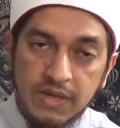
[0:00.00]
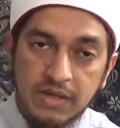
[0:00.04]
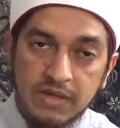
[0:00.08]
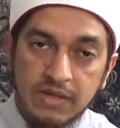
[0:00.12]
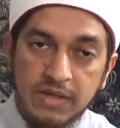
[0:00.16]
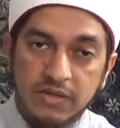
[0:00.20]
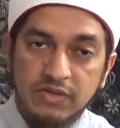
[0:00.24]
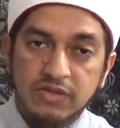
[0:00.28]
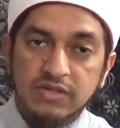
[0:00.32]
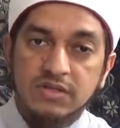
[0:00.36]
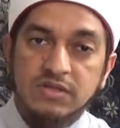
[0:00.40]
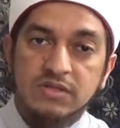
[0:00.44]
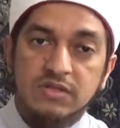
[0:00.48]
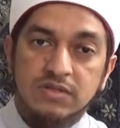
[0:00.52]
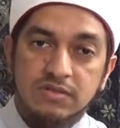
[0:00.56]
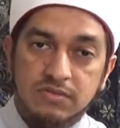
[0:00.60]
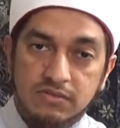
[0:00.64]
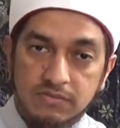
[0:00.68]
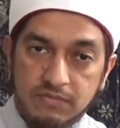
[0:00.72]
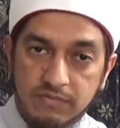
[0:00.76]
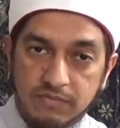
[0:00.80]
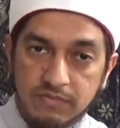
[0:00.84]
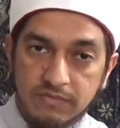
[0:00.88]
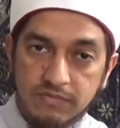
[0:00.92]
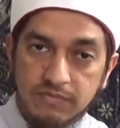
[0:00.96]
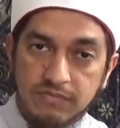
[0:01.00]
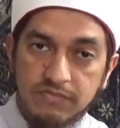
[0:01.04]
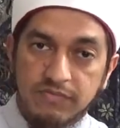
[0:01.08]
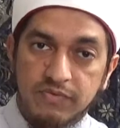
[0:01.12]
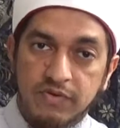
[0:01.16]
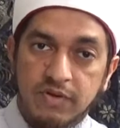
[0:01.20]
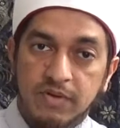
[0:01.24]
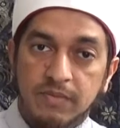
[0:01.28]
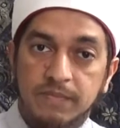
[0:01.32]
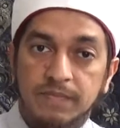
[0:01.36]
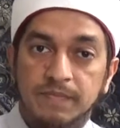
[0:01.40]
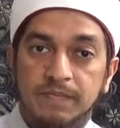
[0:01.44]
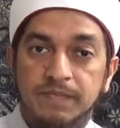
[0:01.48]
Now this is
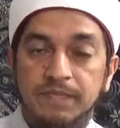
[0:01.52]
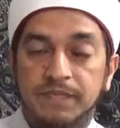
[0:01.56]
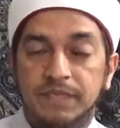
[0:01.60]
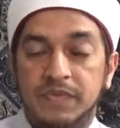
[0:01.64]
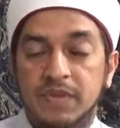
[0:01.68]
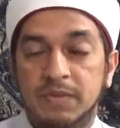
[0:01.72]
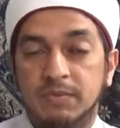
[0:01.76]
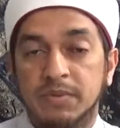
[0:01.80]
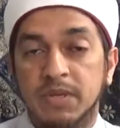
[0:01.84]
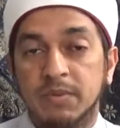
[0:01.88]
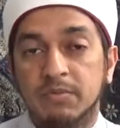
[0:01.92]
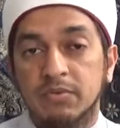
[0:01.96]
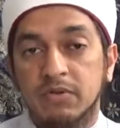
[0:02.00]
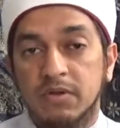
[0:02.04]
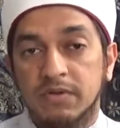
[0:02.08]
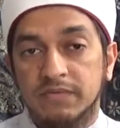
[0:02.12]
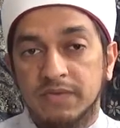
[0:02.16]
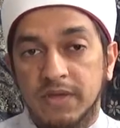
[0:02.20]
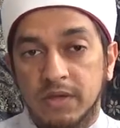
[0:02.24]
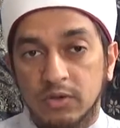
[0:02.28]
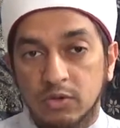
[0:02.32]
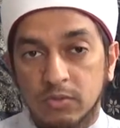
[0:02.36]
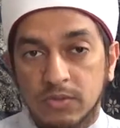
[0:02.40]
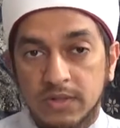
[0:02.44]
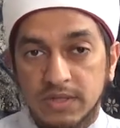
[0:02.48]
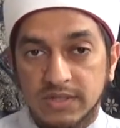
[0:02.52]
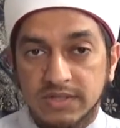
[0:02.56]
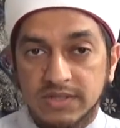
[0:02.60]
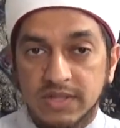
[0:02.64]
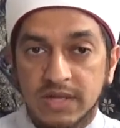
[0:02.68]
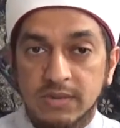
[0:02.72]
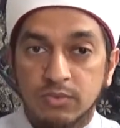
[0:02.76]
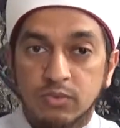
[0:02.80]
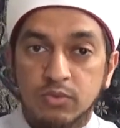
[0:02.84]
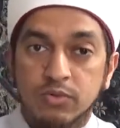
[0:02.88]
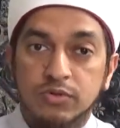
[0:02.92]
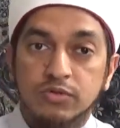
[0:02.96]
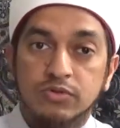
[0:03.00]
from the people of Yaqub alayhi
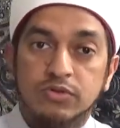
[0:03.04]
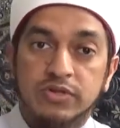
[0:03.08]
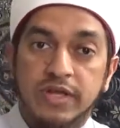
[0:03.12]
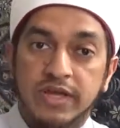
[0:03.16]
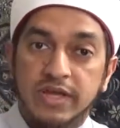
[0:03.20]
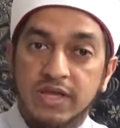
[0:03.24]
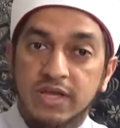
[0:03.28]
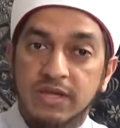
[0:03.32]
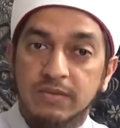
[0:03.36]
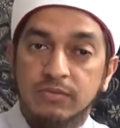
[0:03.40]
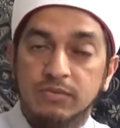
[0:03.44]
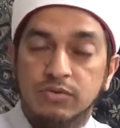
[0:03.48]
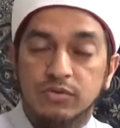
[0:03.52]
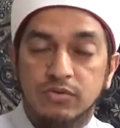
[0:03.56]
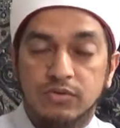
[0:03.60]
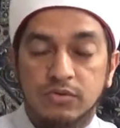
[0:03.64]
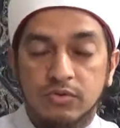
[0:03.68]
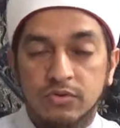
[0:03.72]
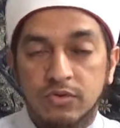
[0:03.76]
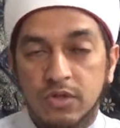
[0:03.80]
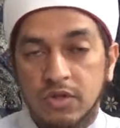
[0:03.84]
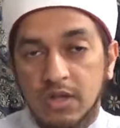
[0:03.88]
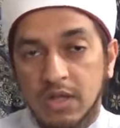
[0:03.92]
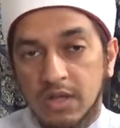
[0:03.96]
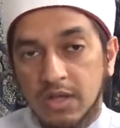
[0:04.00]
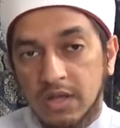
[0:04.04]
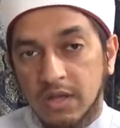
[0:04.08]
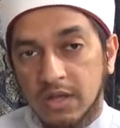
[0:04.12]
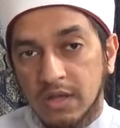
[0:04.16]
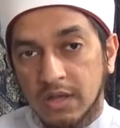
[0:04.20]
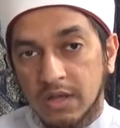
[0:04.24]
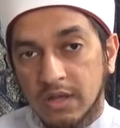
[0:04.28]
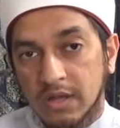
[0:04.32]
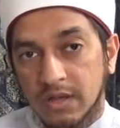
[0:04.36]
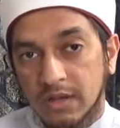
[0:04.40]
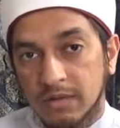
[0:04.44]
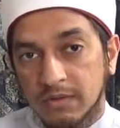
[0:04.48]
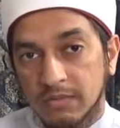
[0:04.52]
salam, who were to take him to
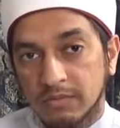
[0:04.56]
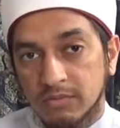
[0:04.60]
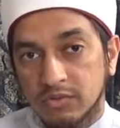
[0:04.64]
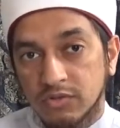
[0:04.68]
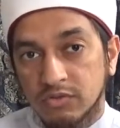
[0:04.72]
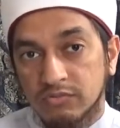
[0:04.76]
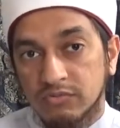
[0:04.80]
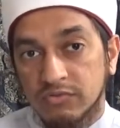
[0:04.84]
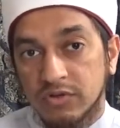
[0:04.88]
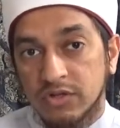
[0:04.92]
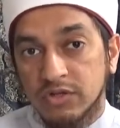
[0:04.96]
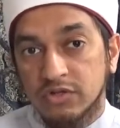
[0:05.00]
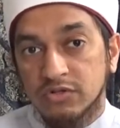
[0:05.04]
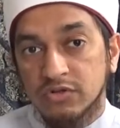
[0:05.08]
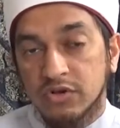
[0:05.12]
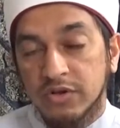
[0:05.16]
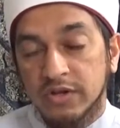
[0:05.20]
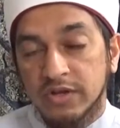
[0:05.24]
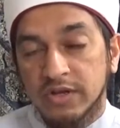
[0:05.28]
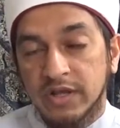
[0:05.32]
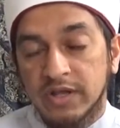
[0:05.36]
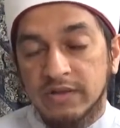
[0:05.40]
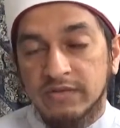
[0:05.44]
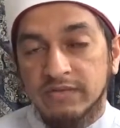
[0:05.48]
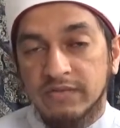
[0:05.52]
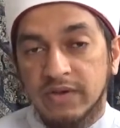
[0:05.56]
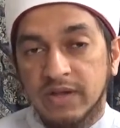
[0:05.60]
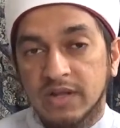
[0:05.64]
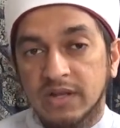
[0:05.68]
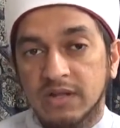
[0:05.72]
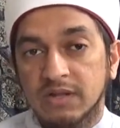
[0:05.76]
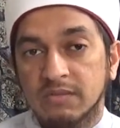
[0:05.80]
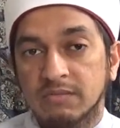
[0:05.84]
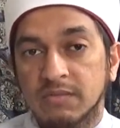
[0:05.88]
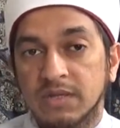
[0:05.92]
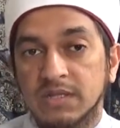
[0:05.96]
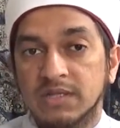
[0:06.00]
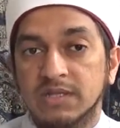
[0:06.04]
rejoin and
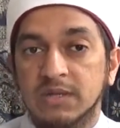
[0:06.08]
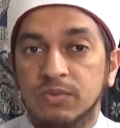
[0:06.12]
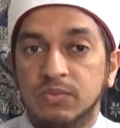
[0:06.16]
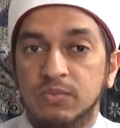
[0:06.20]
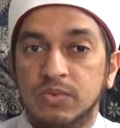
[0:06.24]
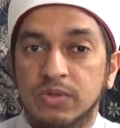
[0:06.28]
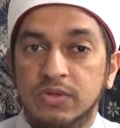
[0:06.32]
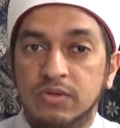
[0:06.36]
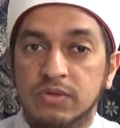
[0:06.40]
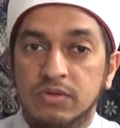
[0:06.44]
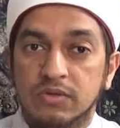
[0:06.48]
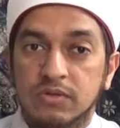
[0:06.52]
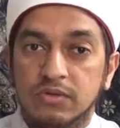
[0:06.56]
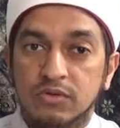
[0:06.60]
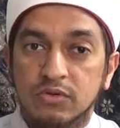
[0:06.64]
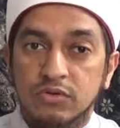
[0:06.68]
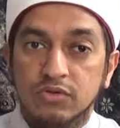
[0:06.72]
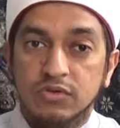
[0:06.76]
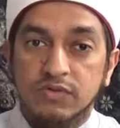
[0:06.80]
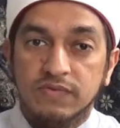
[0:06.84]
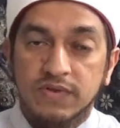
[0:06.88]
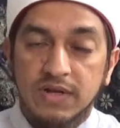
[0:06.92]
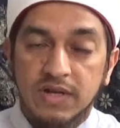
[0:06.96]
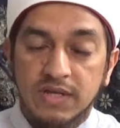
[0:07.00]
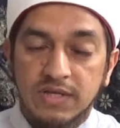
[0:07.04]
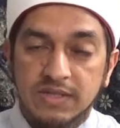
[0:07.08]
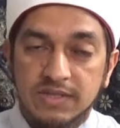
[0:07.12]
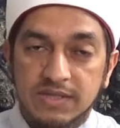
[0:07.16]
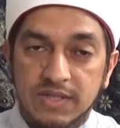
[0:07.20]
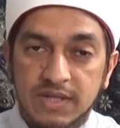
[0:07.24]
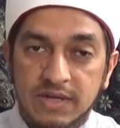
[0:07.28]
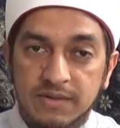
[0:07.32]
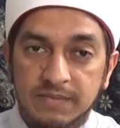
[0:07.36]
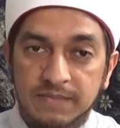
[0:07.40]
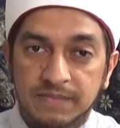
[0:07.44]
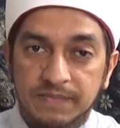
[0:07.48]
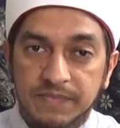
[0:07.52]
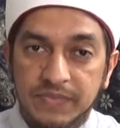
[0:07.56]
finally meet up with Yusuf alayhi
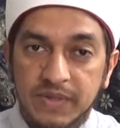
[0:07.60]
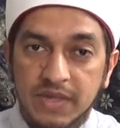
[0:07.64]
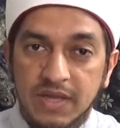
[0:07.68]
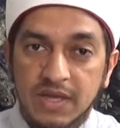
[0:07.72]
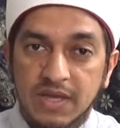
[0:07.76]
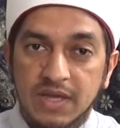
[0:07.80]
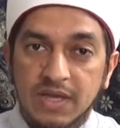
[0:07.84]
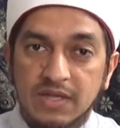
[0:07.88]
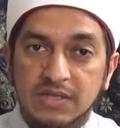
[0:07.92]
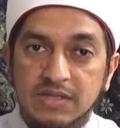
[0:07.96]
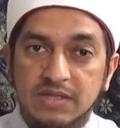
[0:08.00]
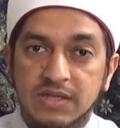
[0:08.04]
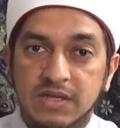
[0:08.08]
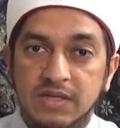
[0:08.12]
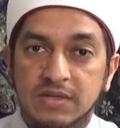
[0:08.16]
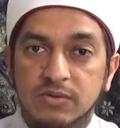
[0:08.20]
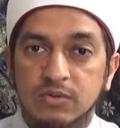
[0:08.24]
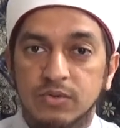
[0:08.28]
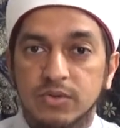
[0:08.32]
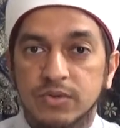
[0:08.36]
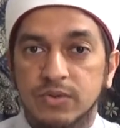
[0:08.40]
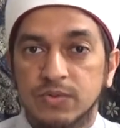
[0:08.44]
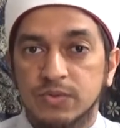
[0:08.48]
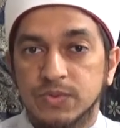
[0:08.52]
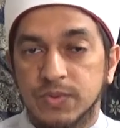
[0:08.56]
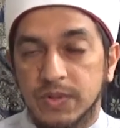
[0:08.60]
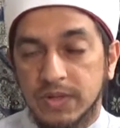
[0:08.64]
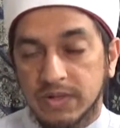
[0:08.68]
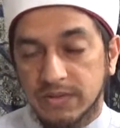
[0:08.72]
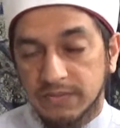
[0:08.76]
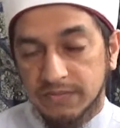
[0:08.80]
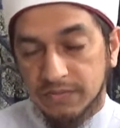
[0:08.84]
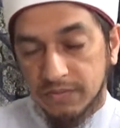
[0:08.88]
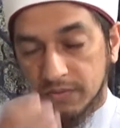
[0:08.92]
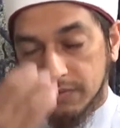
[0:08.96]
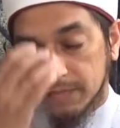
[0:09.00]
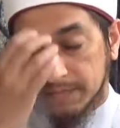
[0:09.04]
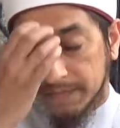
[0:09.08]
salam, his son who was waiting
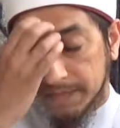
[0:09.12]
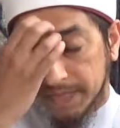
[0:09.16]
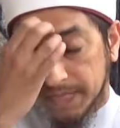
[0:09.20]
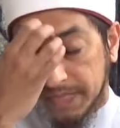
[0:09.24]
for